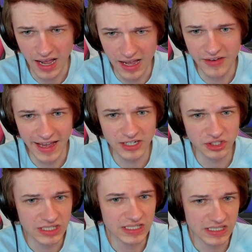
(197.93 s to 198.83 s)
I've
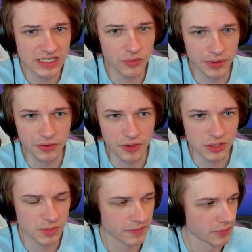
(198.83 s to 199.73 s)
actually seen a real
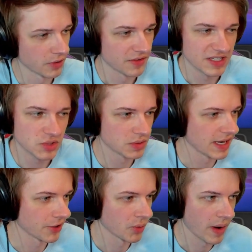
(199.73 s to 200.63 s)
ghost before. This would
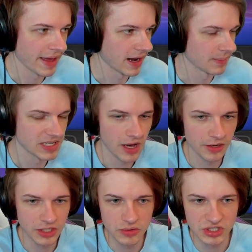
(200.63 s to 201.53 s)
get her wet. I'm
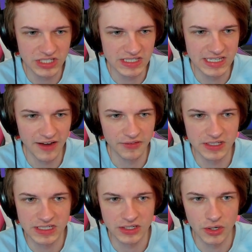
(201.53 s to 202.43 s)
telling you, she's definitely
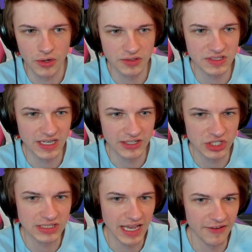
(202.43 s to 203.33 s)
seen ghosts and
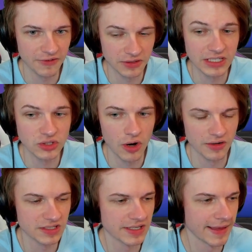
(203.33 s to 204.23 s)
she definitely
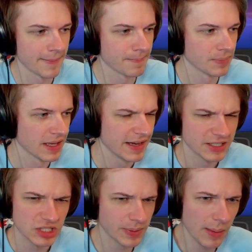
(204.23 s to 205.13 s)
talks to them.
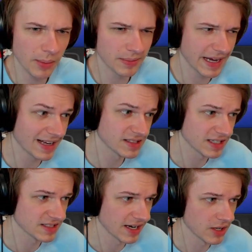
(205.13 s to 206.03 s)
She probably has like
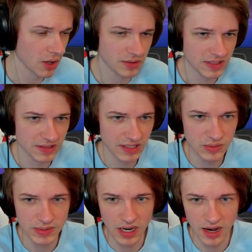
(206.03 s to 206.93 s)
psychosis. Let's
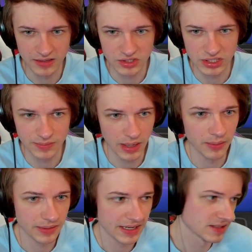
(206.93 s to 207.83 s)
be honest. She
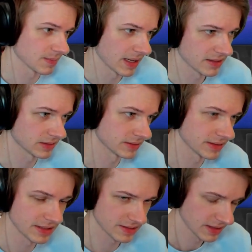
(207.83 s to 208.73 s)
probably has some mental
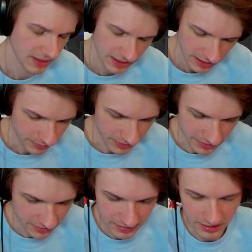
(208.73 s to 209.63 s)
illness. But,
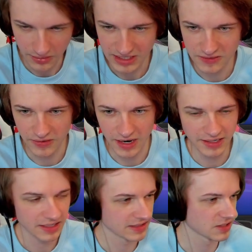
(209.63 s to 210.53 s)
you know, that's
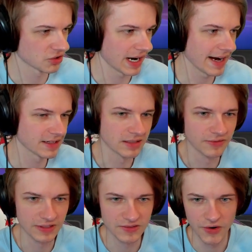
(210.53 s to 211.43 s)
fine. That's attractive
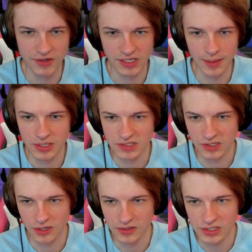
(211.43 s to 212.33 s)
as far as I'm
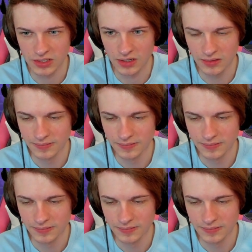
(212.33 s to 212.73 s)
concerned, you know?